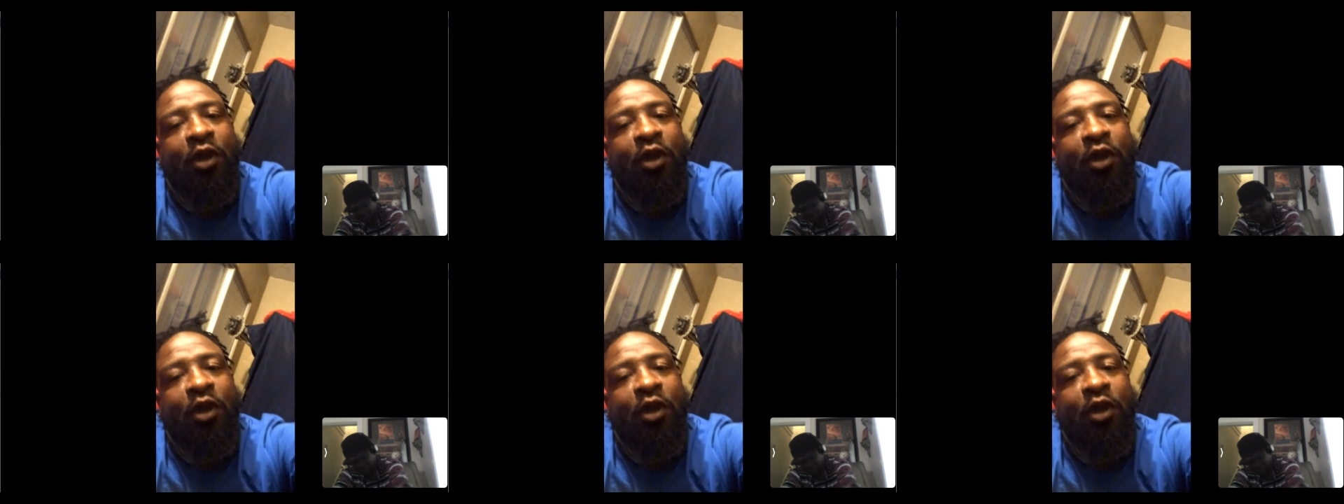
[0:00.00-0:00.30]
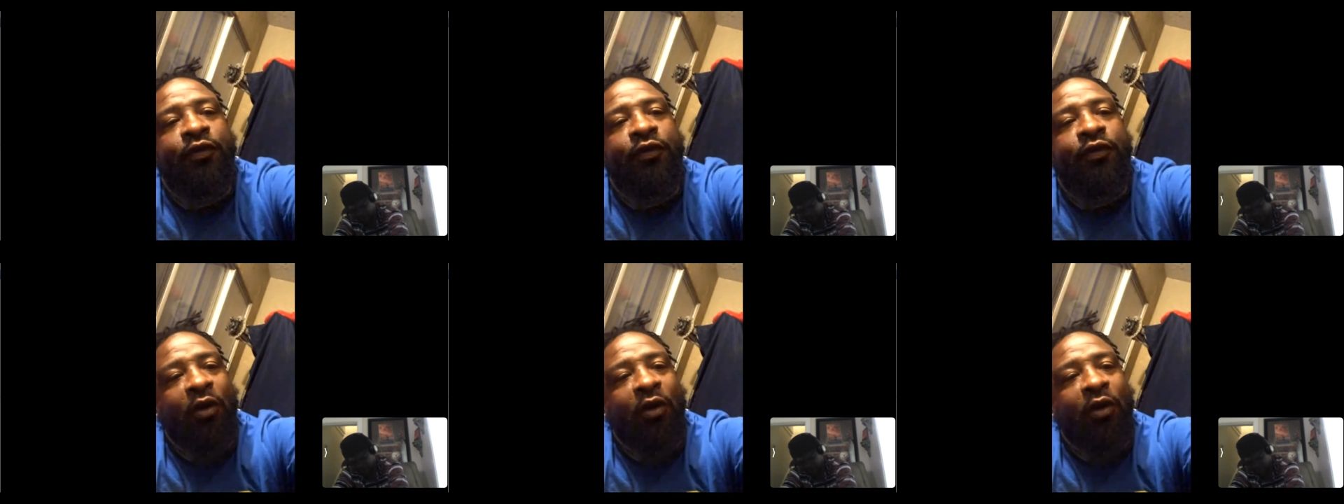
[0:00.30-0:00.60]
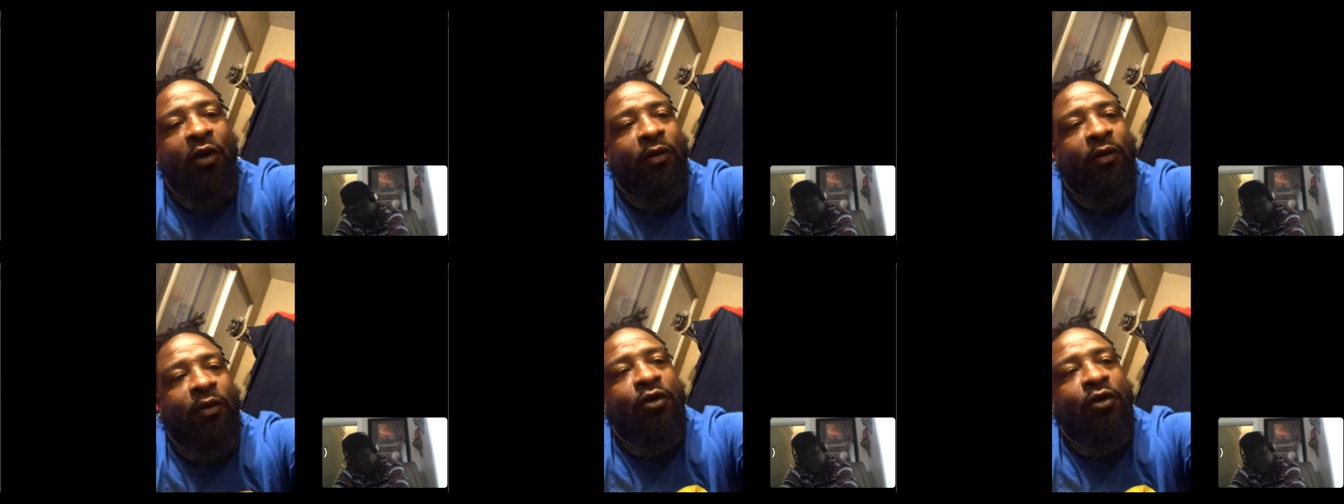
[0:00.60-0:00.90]
So,
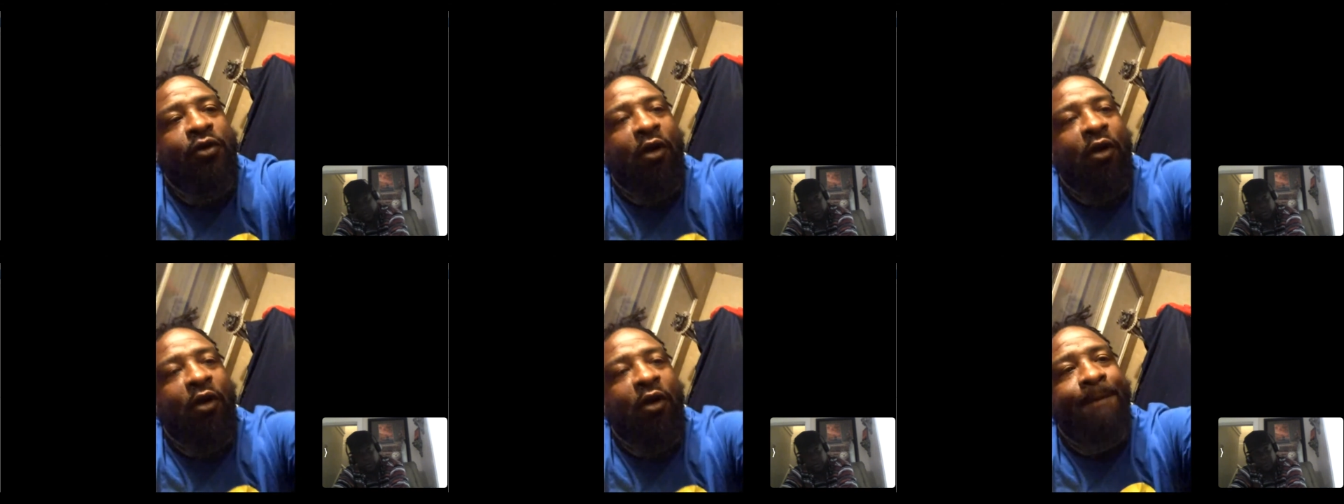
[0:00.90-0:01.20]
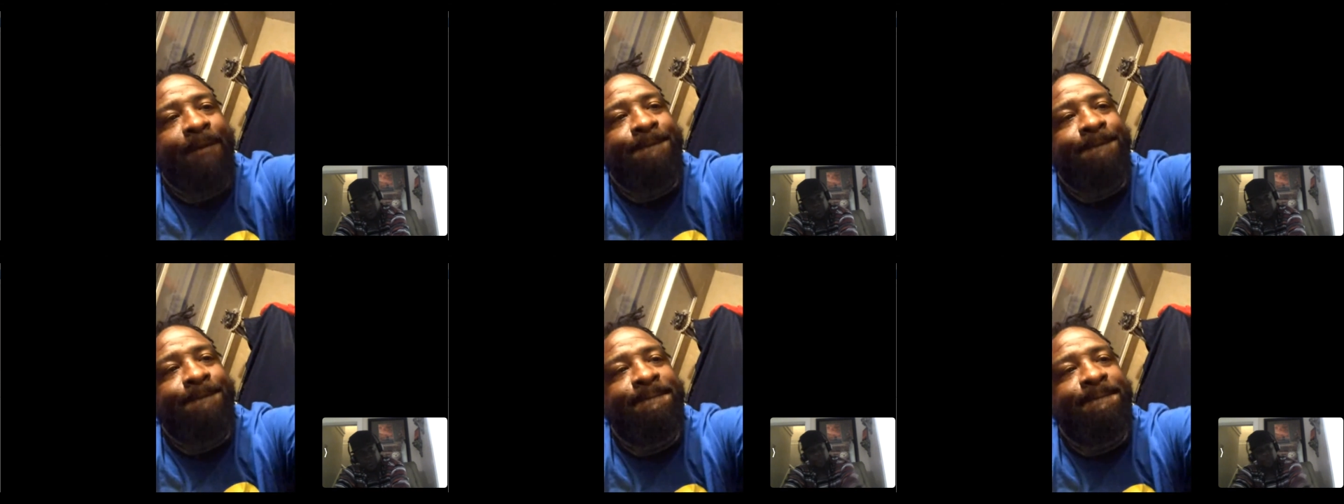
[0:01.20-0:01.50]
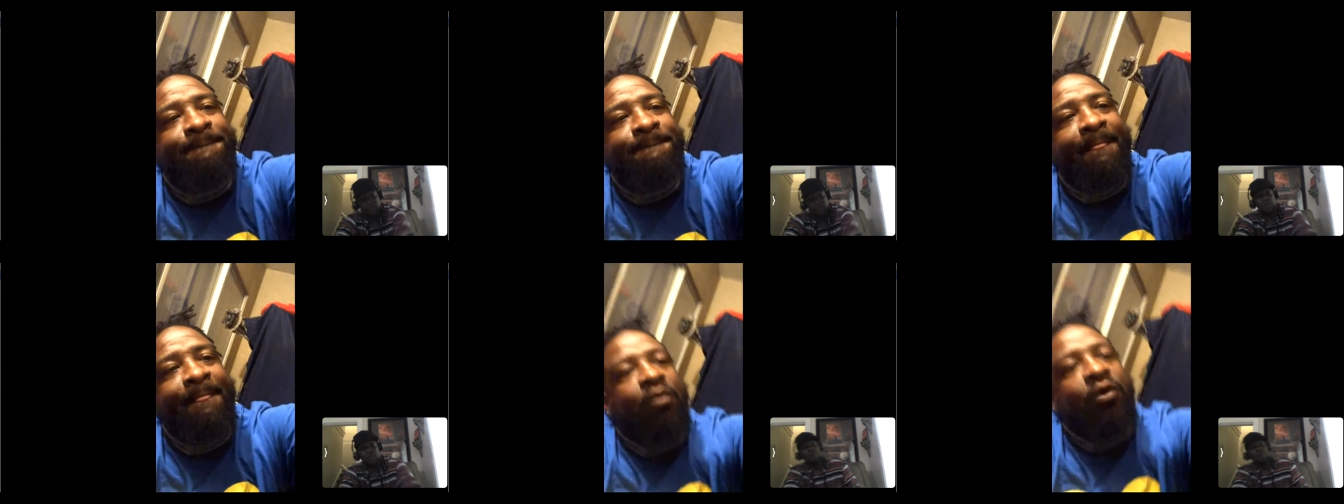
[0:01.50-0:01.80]
you know,
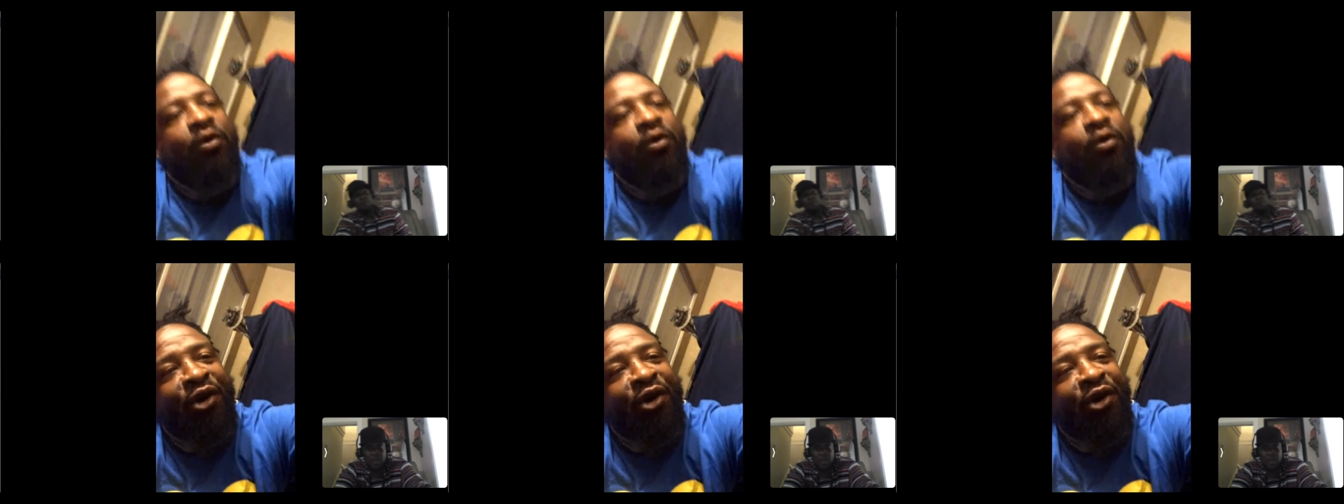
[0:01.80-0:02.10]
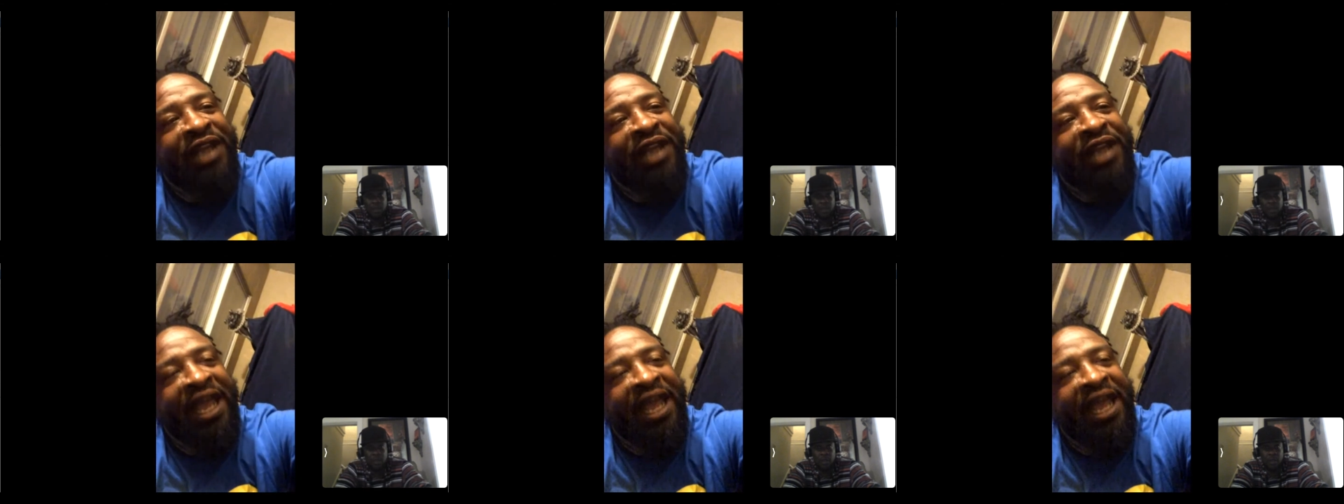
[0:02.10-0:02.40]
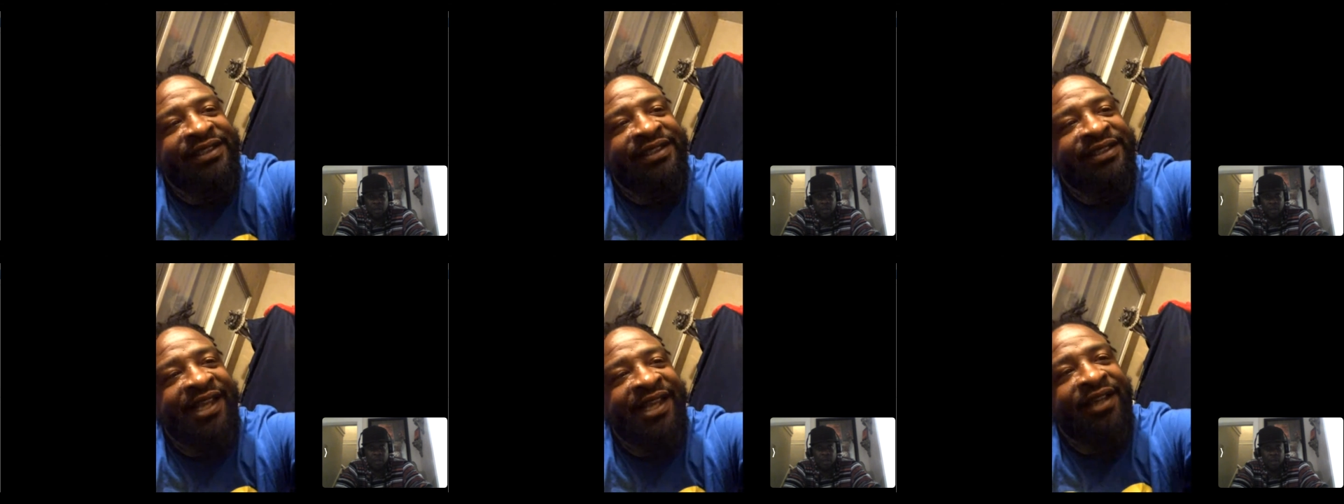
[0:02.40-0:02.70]
bro,
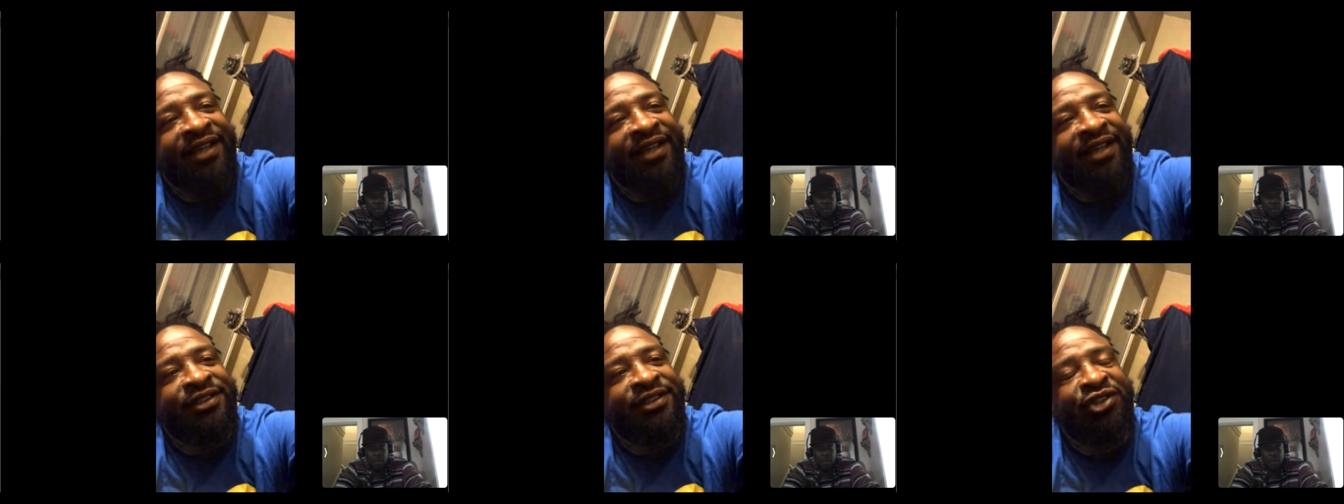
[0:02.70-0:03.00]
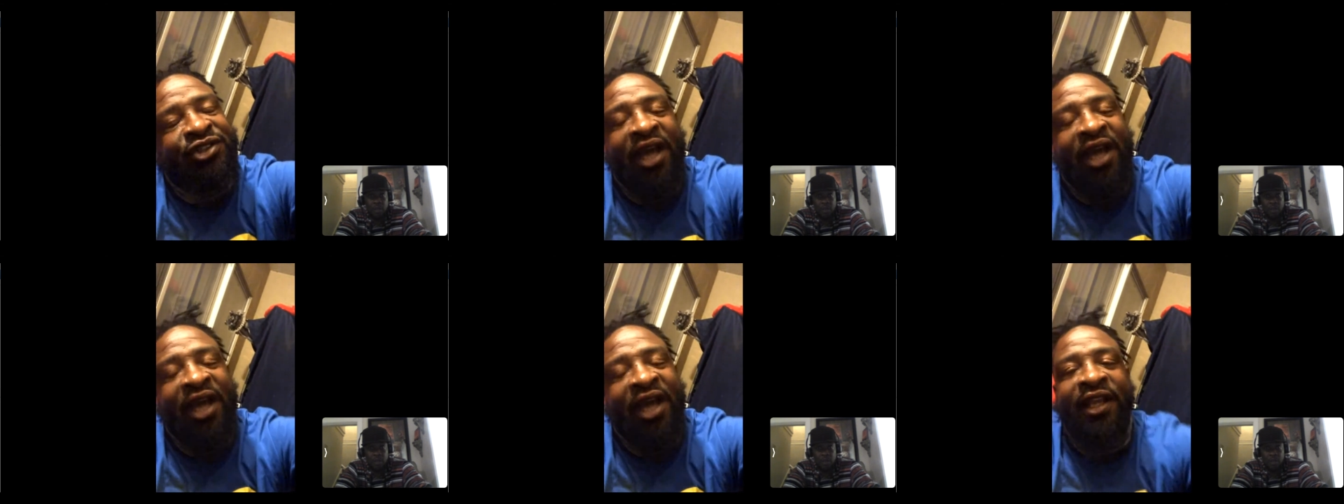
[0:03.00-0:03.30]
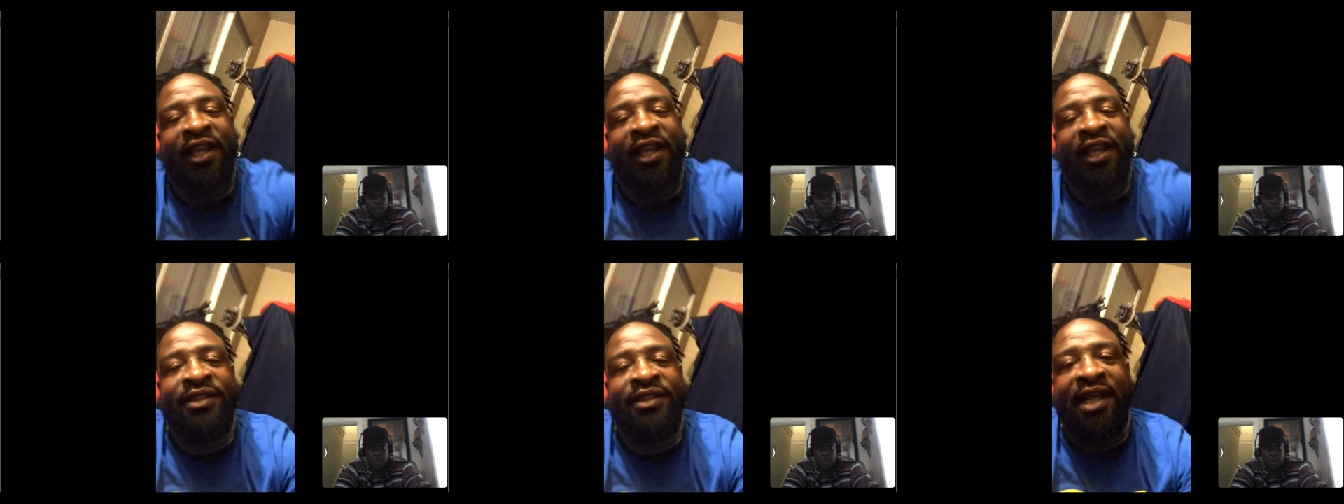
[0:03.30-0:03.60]
like I said, I'm just trying
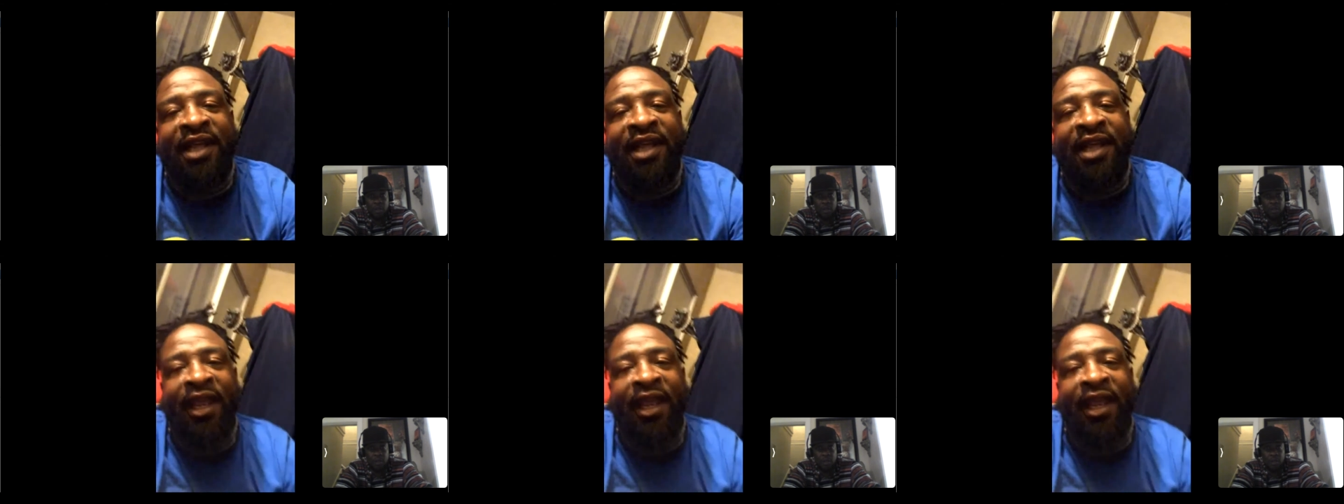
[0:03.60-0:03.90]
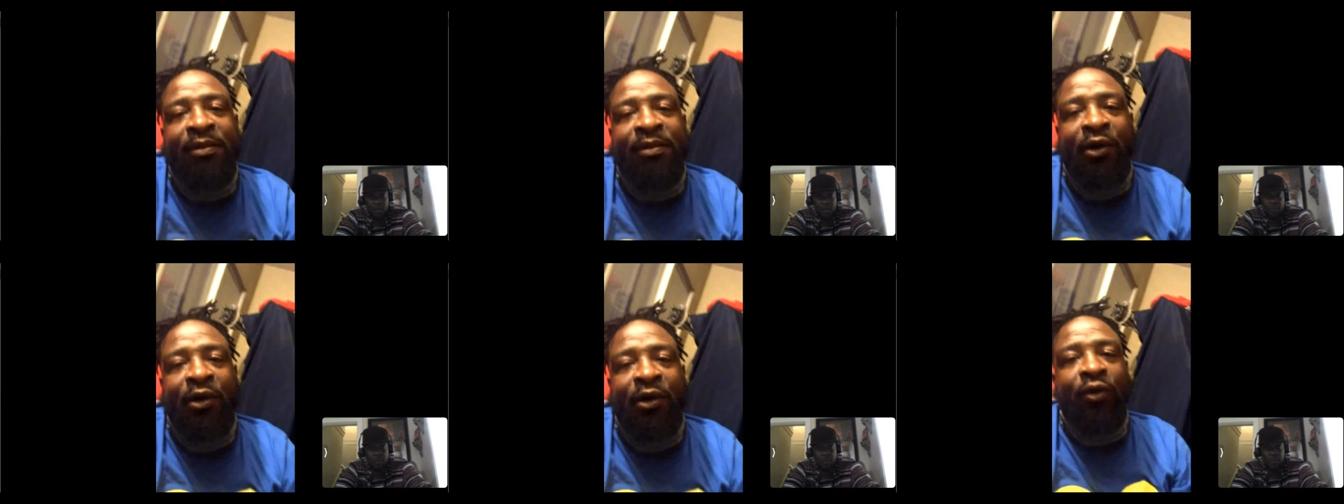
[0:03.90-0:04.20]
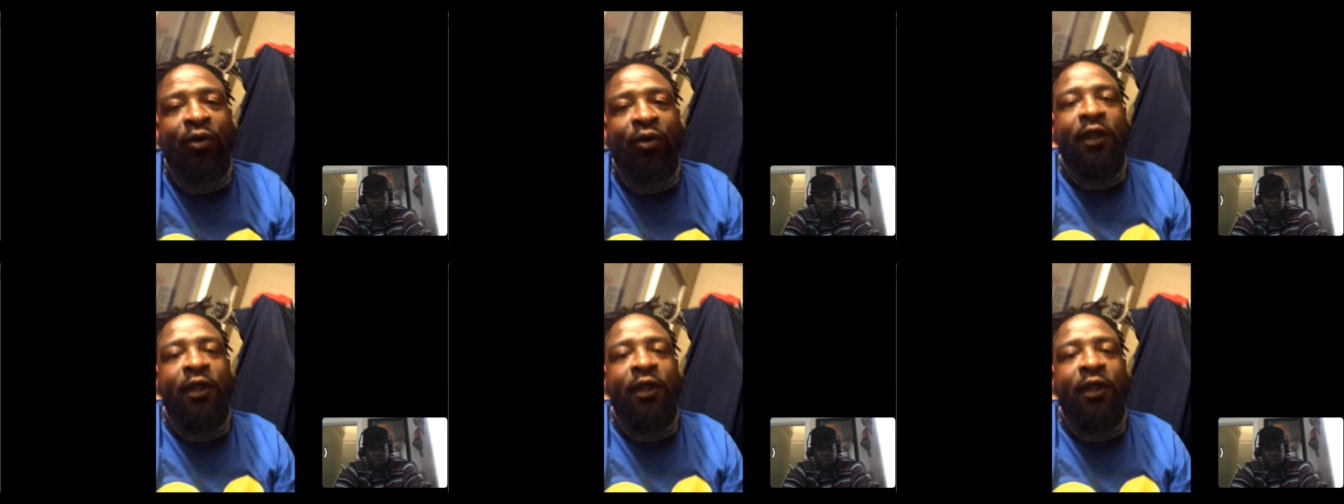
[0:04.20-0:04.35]
to entertain, bro.